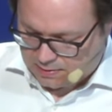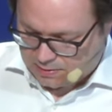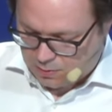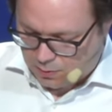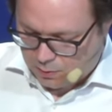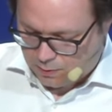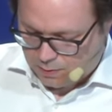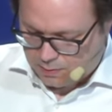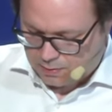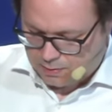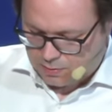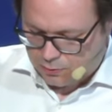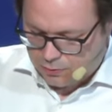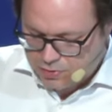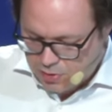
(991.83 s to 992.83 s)

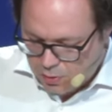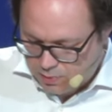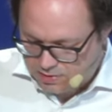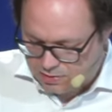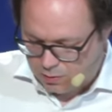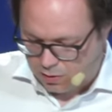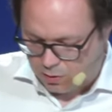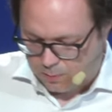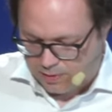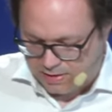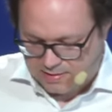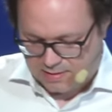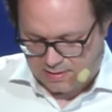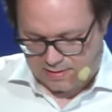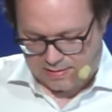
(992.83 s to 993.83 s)
So there's no historical
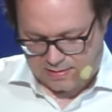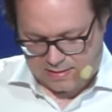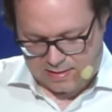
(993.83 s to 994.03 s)
precedence.